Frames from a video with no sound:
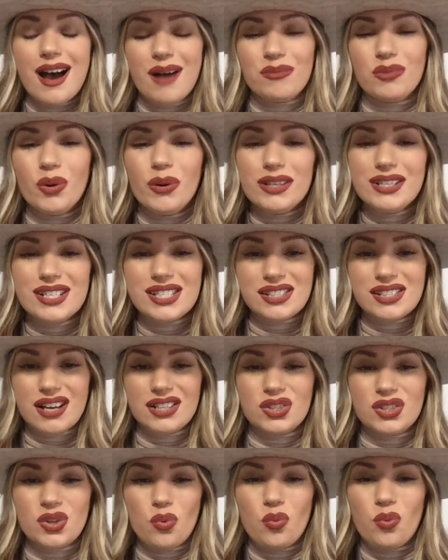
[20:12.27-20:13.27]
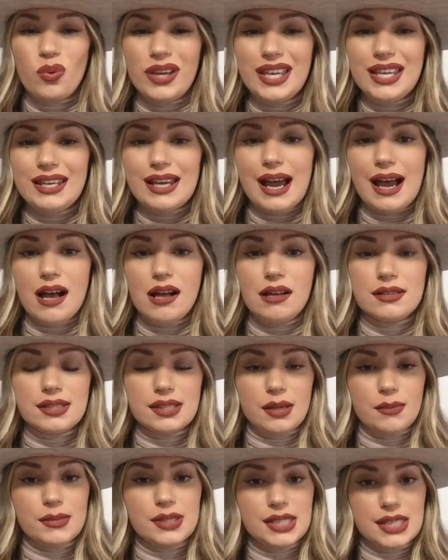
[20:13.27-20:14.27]
I'm going to start to weed out
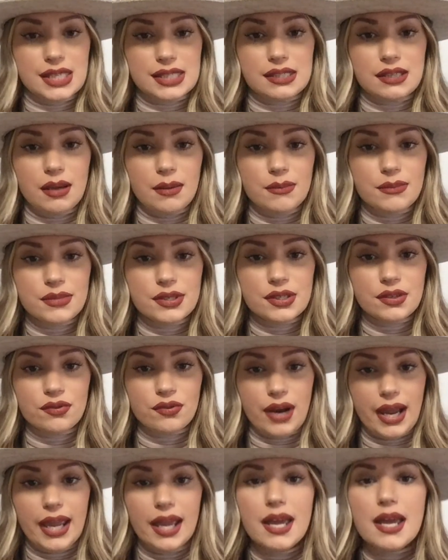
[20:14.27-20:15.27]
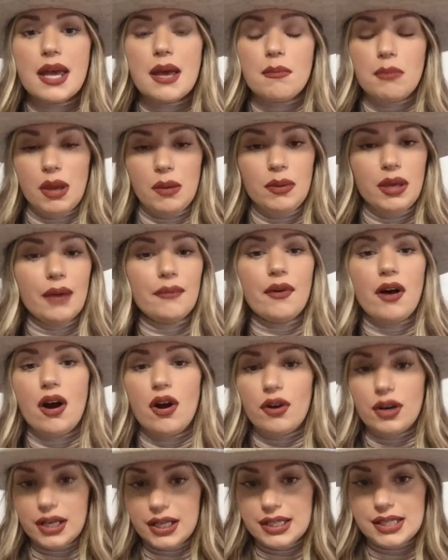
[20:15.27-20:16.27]
some systems, right? Maybe I've
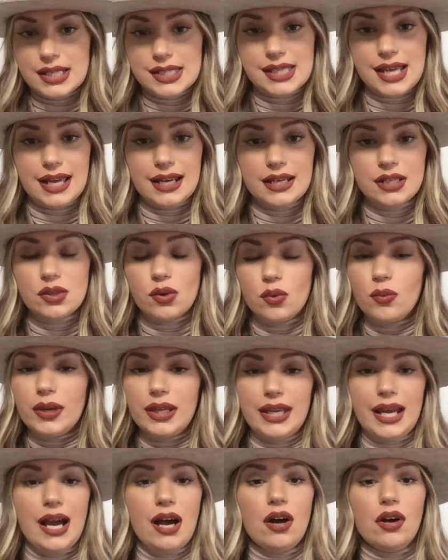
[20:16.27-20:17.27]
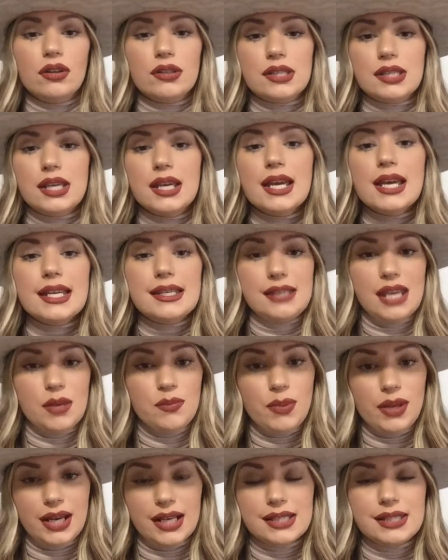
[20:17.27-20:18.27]
already decided to weed out
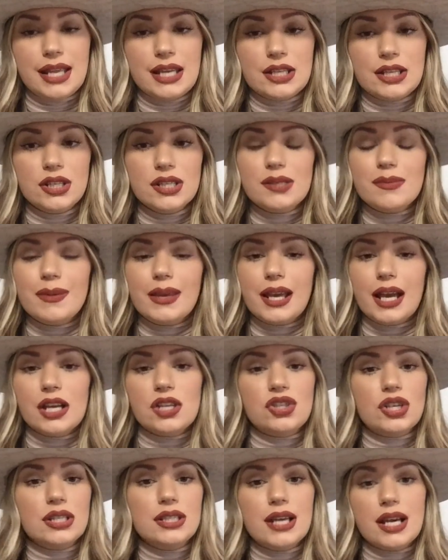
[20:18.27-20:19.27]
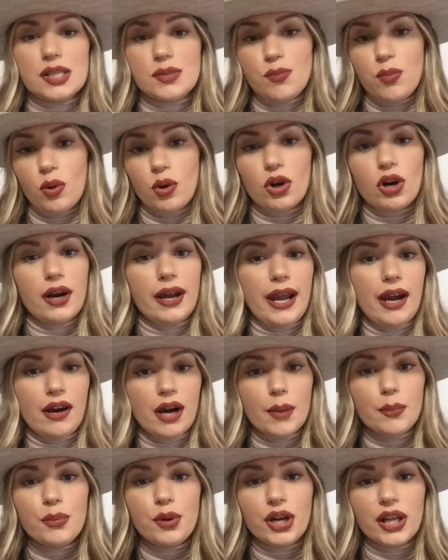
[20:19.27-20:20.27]
tape-in extensions because she does pull her hair
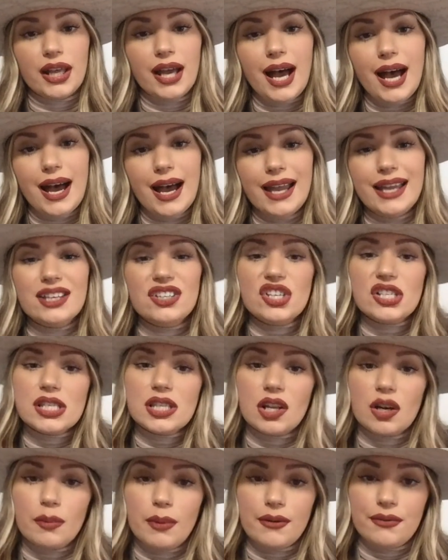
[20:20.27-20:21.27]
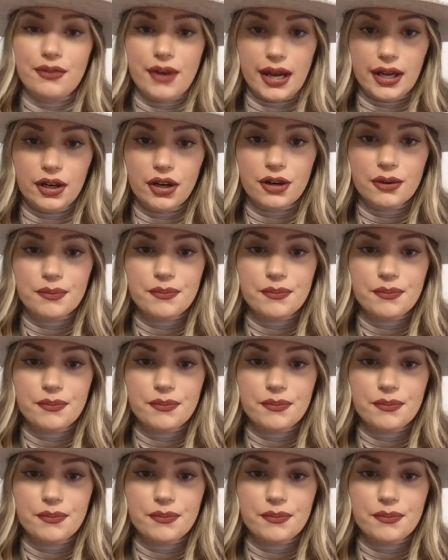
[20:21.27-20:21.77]
up pretty high and she's a little bit finer.